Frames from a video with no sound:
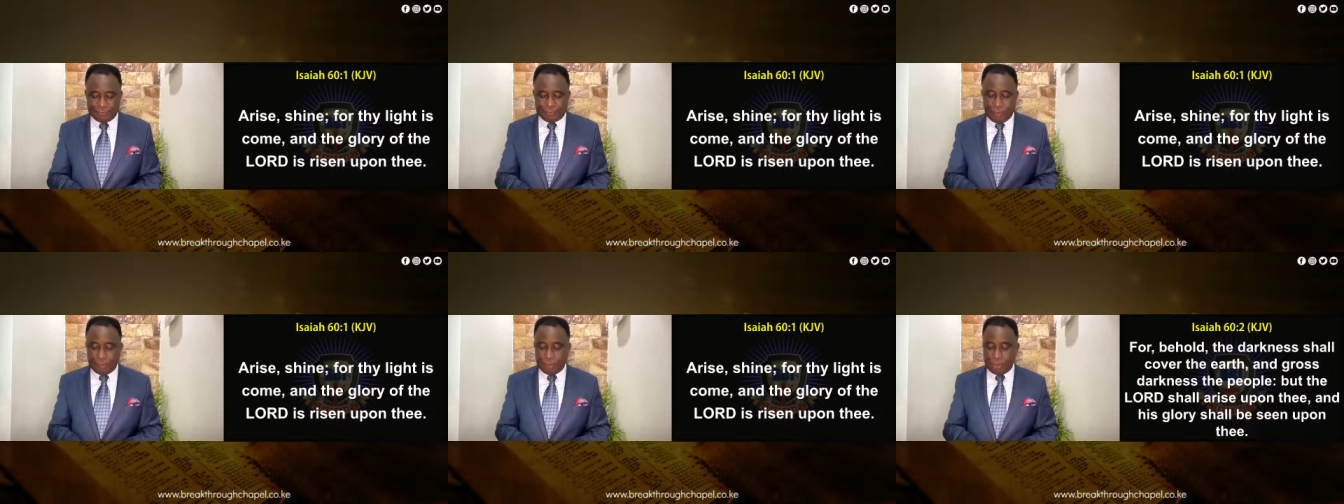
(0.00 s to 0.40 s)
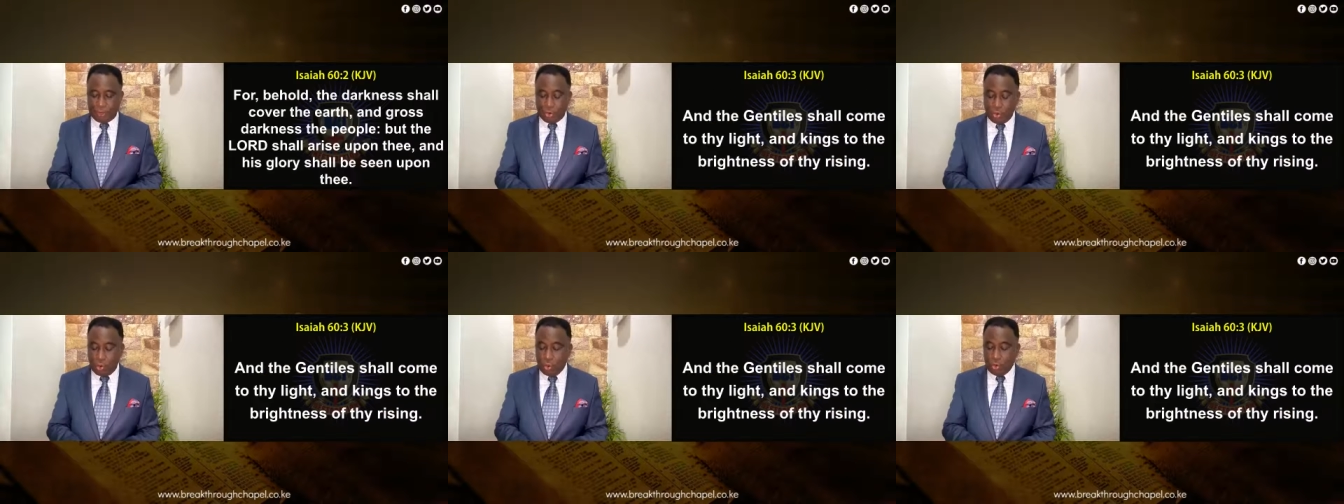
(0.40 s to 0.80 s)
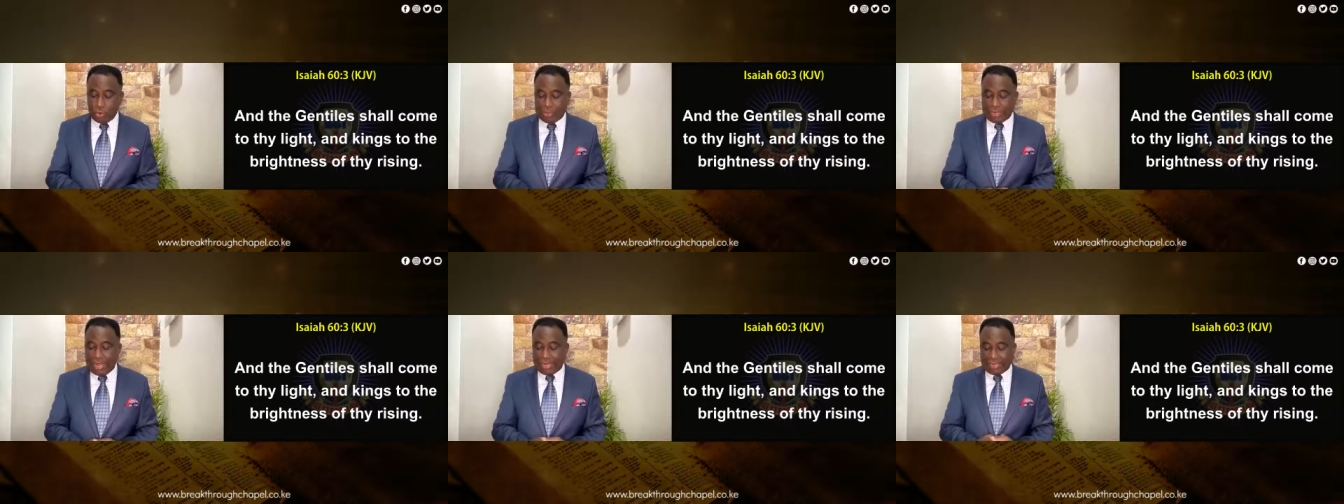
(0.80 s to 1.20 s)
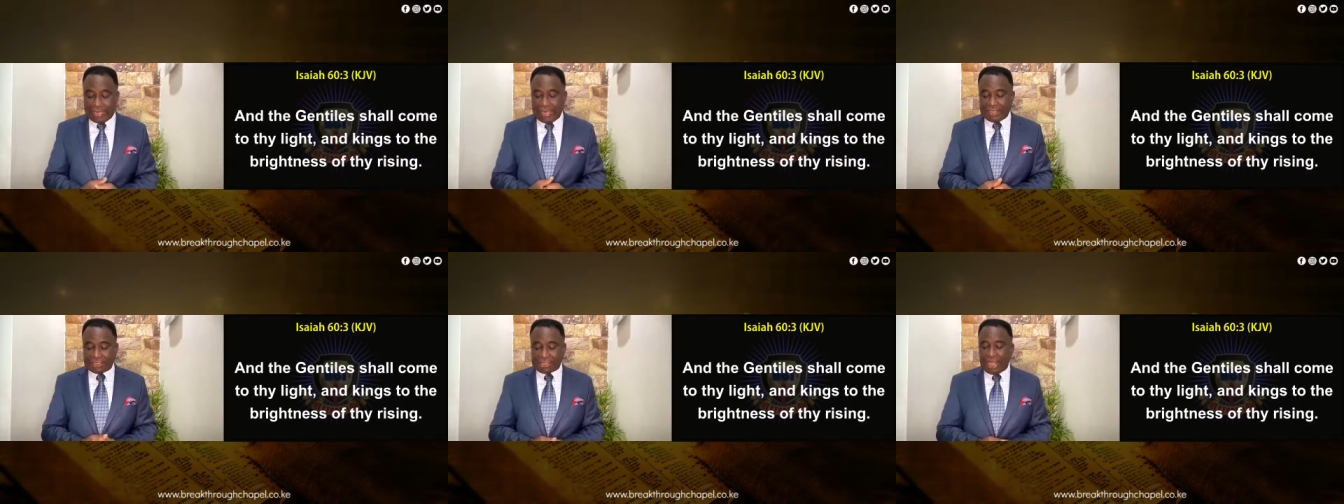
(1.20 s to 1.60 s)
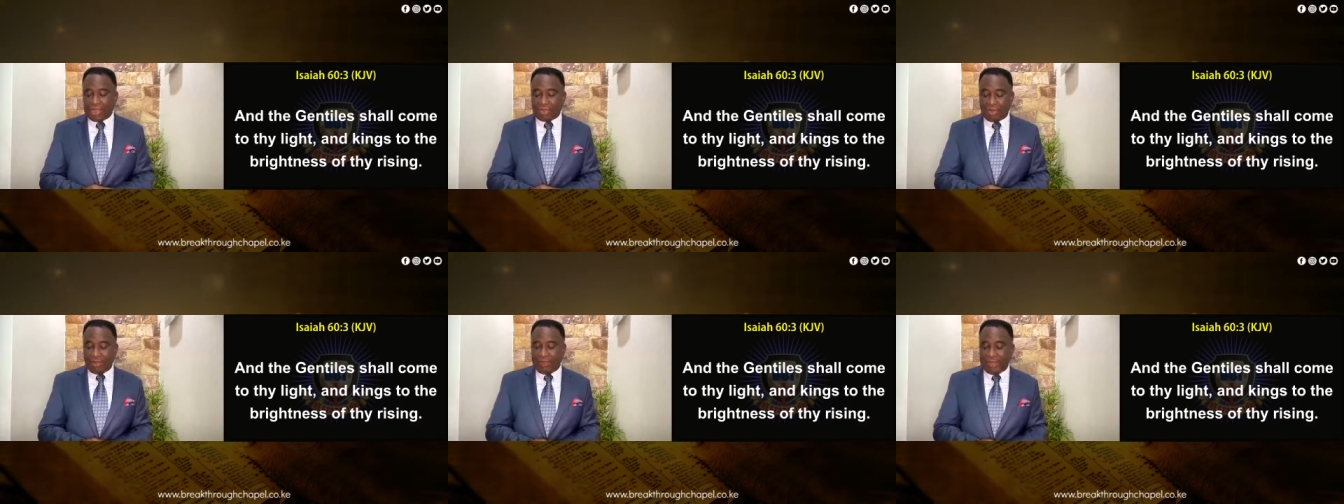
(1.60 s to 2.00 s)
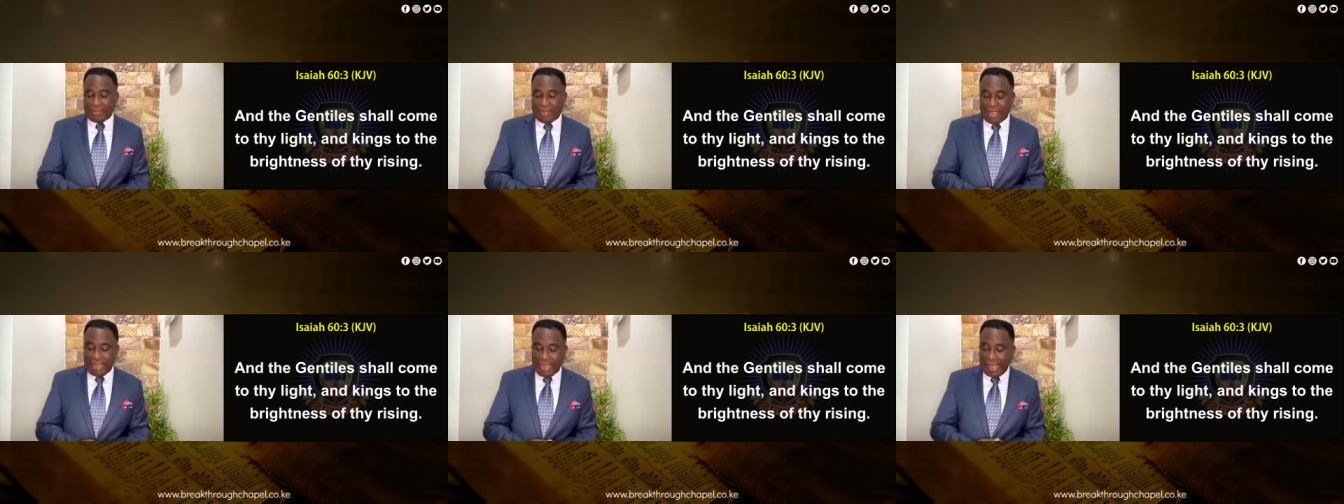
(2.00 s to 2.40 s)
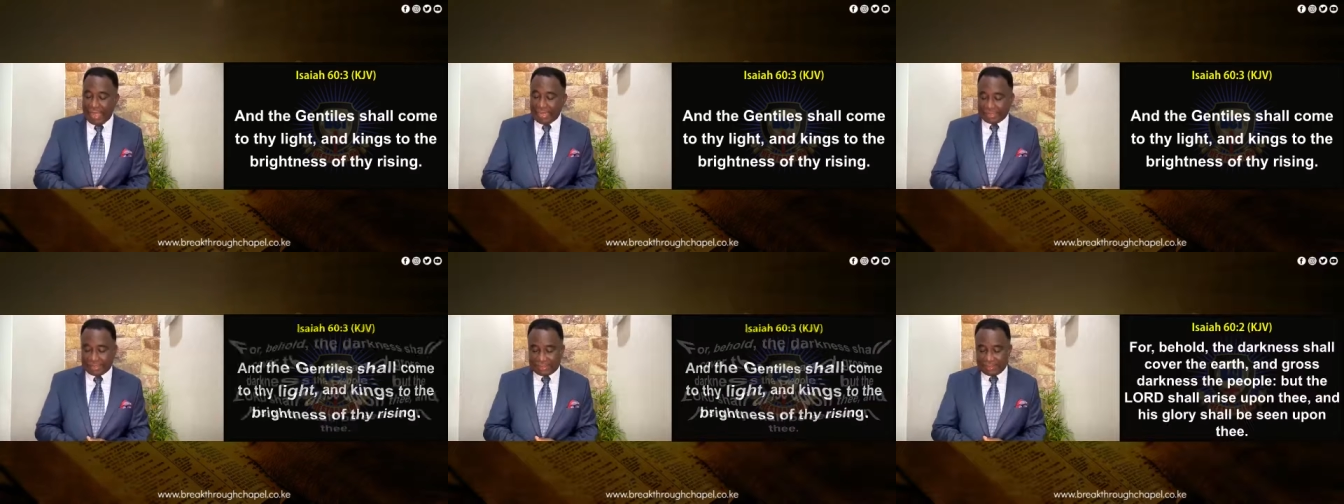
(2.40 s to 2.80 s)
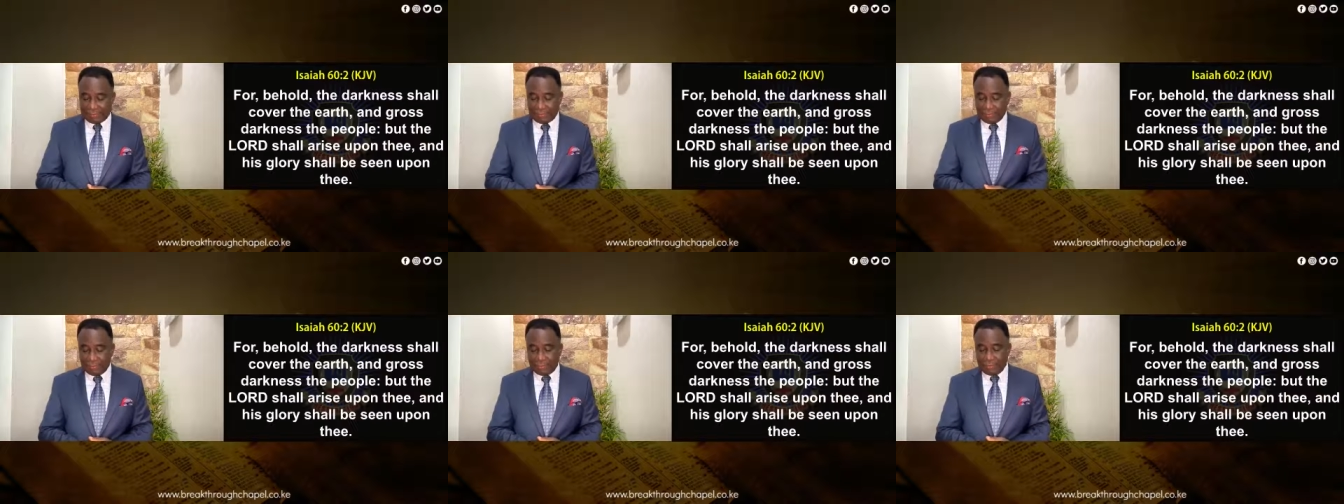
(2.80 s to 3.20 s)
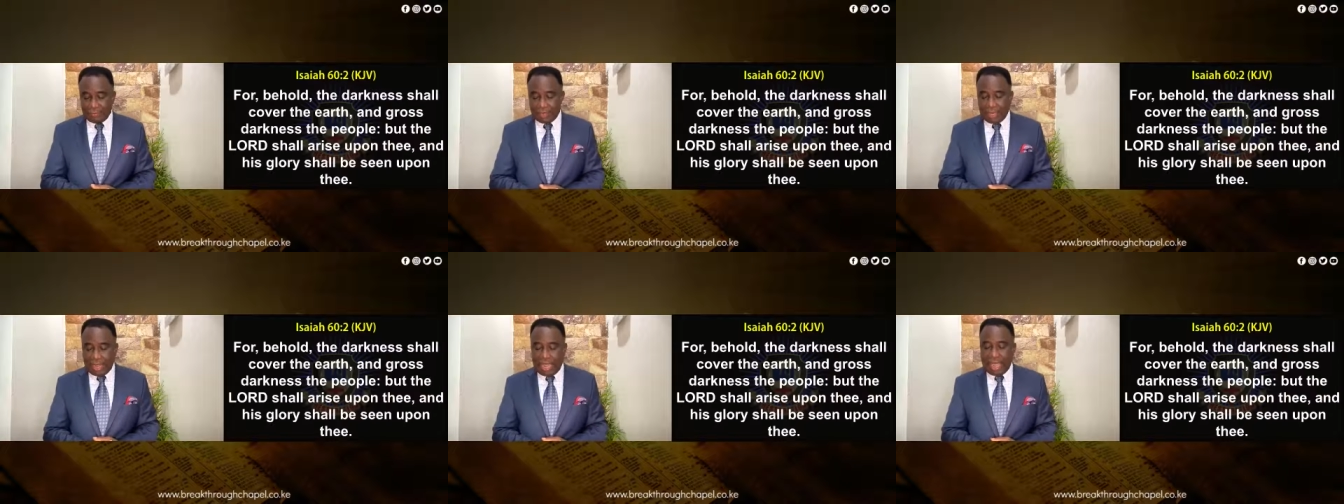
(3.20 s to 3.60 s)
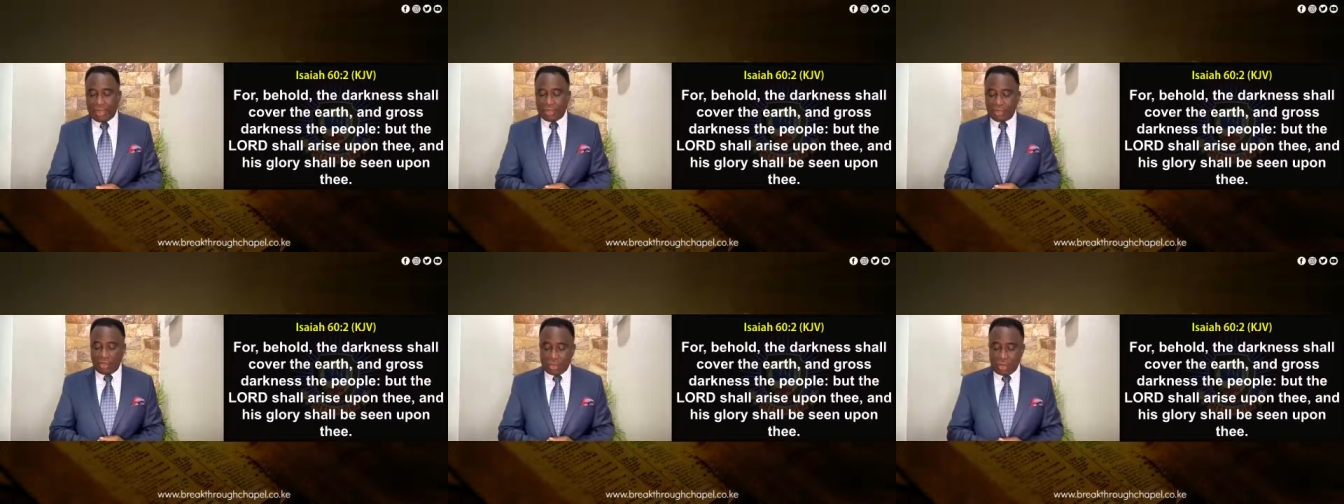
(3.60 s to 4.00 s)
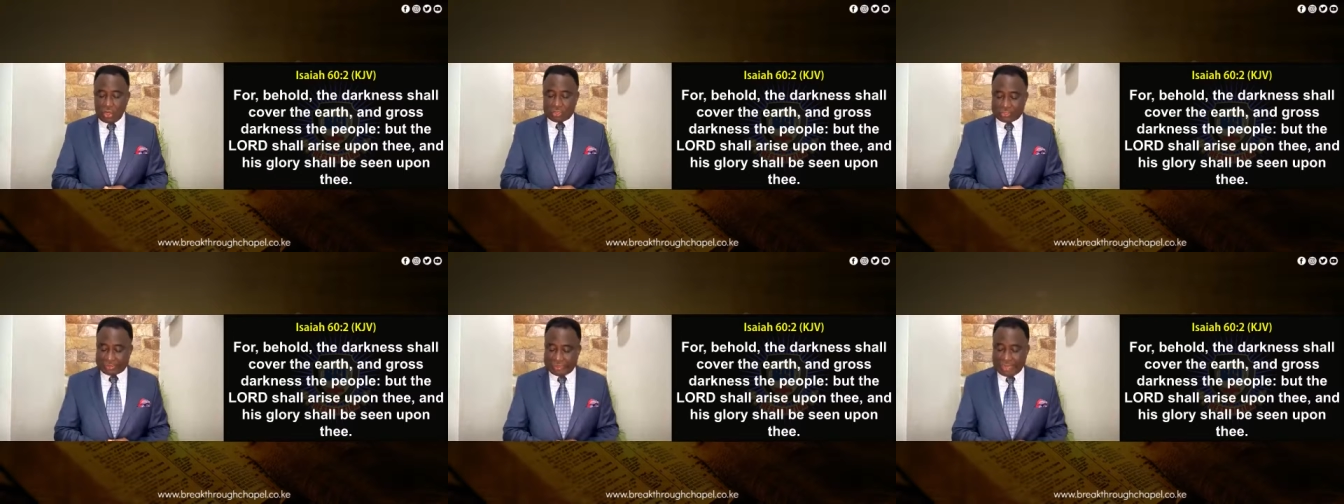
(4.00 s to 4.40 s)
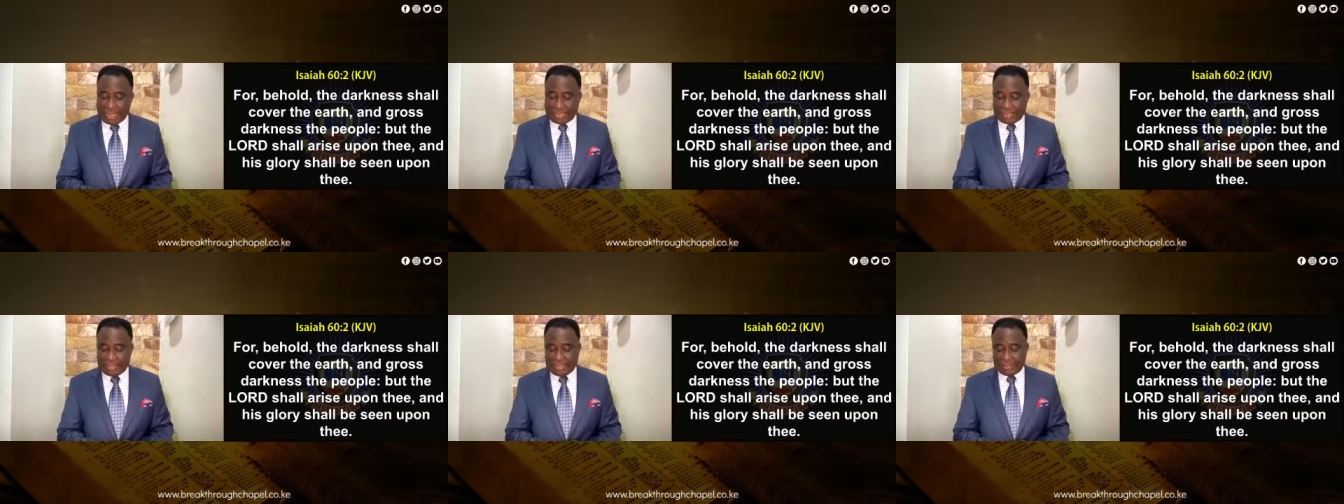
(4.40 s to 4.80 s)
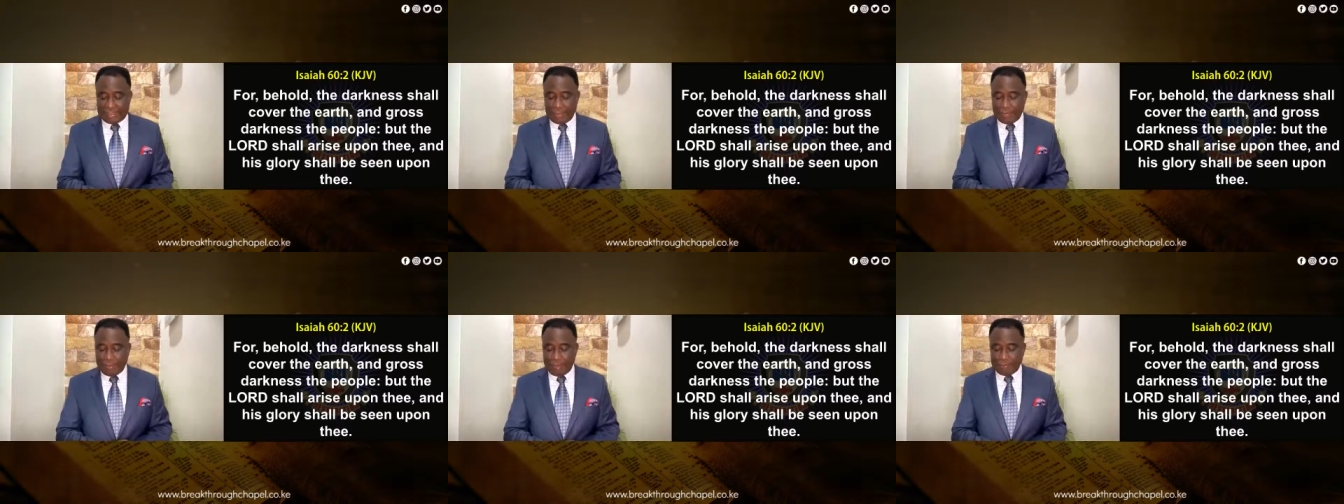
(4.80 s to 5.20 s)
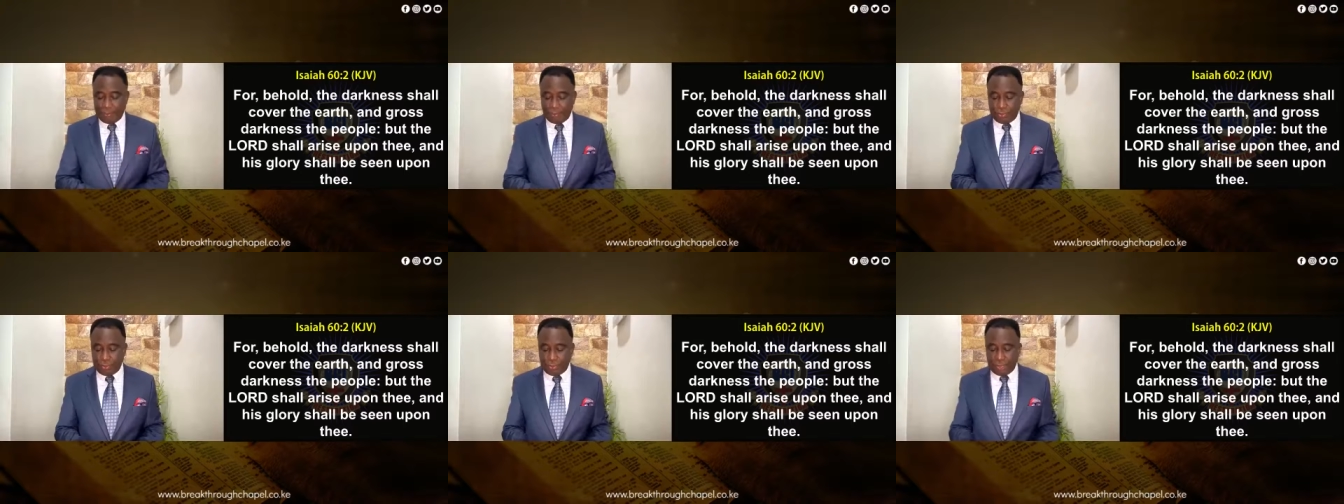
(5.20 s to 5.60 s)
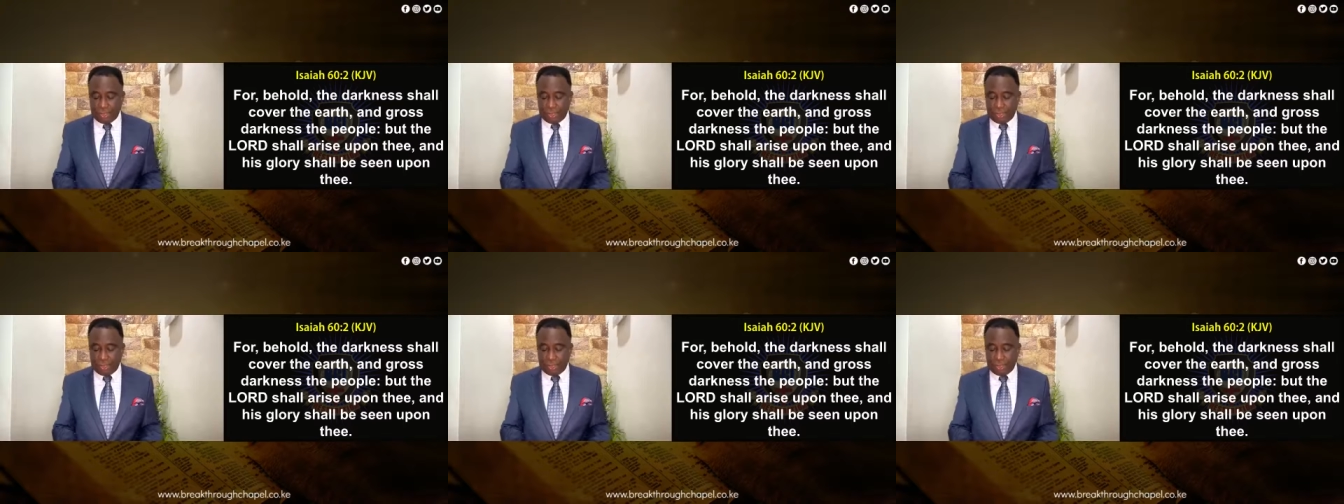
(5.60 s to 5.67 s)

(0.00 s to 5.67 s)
For behold, darkness shall cover the earth, and gross darkness the people.